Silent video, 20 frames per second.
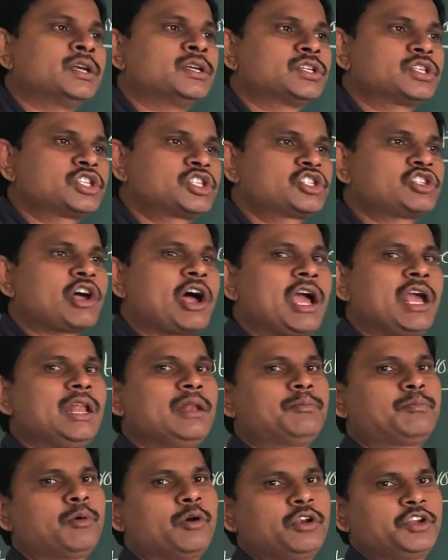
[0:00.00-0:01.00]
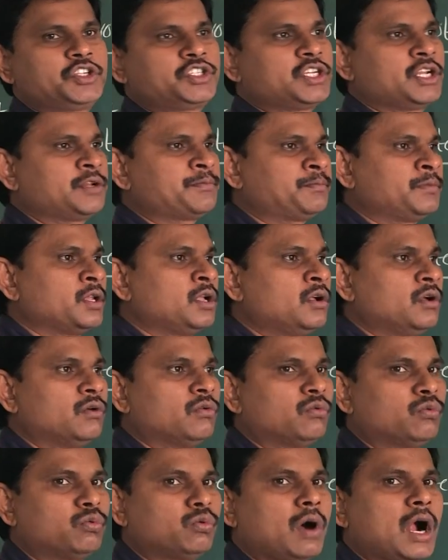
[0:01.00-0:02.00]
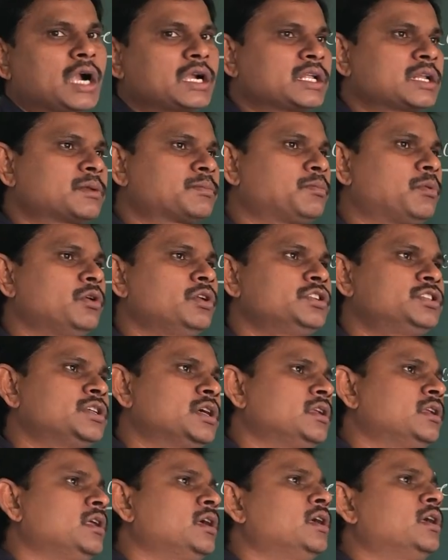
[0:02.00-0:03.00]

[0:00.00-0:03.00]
soil pollution, water pollution,